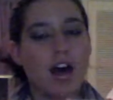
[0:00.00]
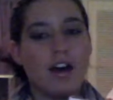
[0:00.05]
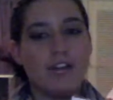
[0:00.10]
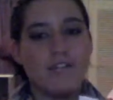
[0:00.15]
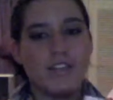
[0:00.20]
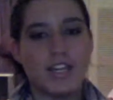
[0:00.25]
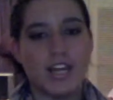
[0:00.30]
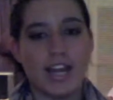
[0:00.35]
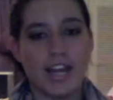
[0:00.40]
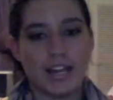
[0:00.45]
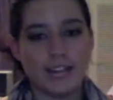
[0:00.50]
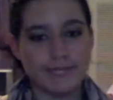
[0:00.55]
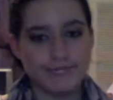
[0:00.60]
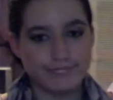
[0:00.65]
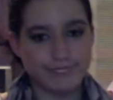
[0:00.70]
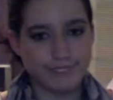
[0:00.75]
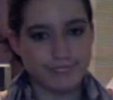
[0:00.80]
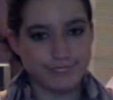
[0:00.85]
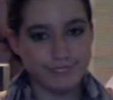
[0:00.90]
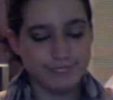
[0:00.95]
of the day.
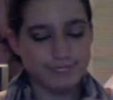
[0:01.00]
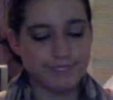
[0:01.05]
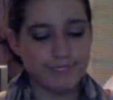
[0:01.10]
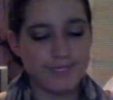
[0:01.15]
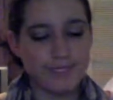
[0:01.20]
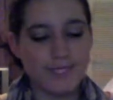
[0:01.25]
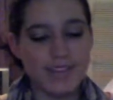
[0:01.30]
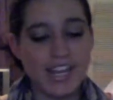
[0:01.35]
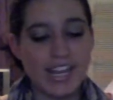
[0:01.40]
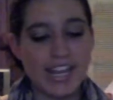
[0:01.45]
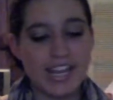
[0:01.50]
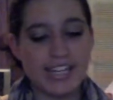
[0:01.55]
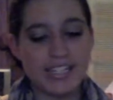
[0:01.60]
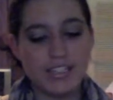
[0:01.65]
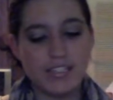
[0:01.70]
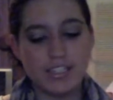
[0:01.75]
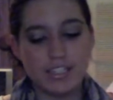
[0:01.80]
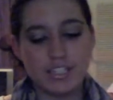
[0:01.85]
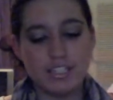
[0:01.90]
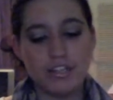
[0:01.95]
And
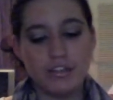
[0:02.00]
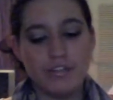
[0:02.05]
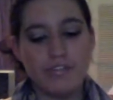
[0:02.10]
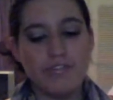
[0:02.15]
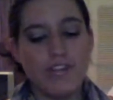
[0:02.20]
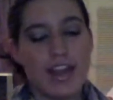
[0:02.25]
it's the Too